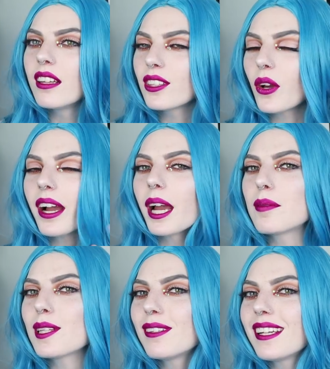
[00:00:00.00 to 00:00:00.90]
So I
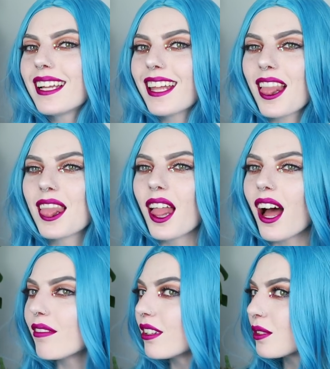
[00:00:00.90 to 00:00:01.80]
absolutely
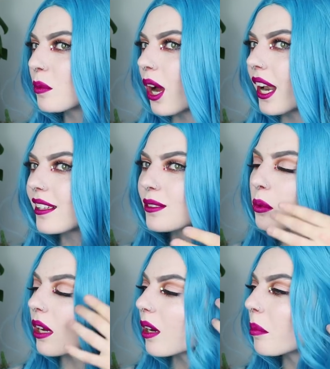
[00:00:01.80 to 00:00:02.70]
love this one as
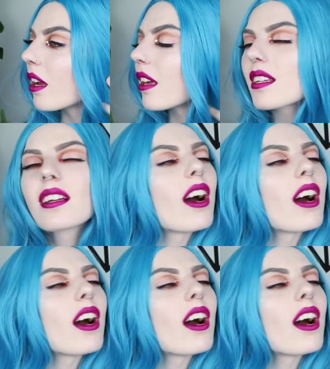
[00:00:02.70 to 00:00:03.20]
well, because the